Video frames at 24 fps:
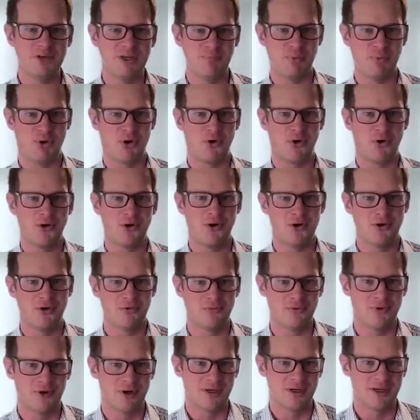be part
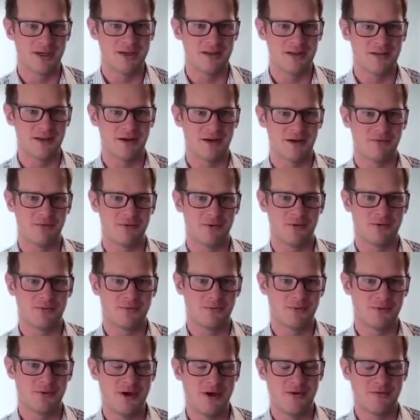of getting that for
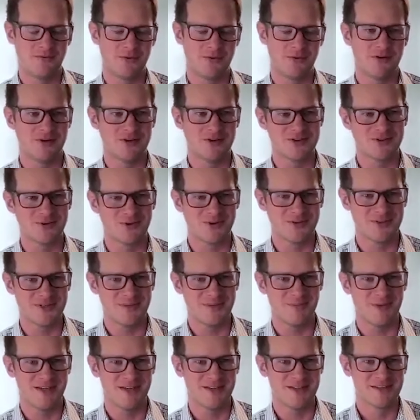their store
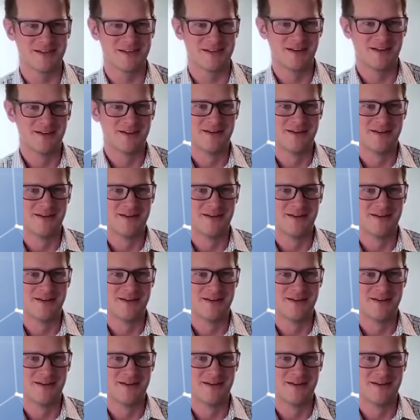teammates.